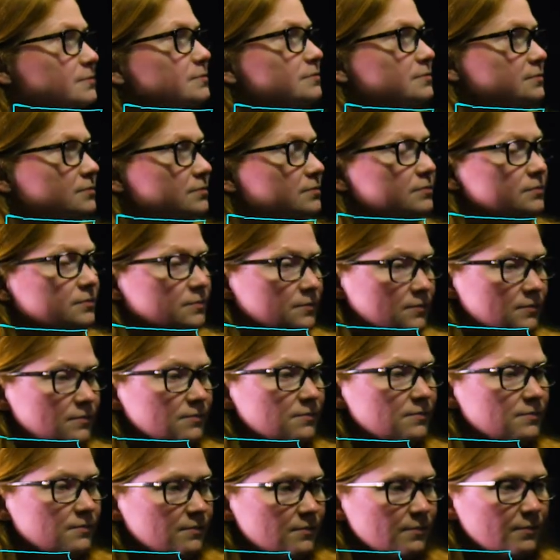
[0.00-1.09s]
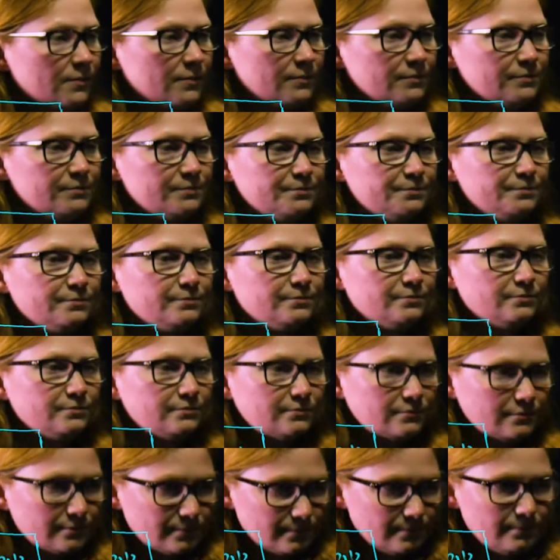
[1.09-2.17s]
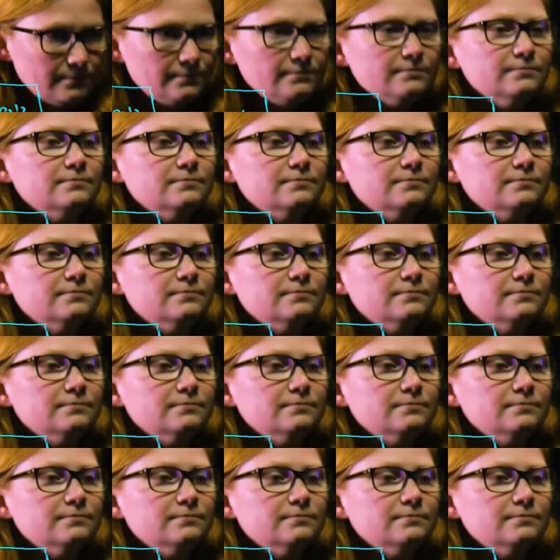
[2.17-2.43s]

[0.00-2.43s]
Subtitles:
[no speech]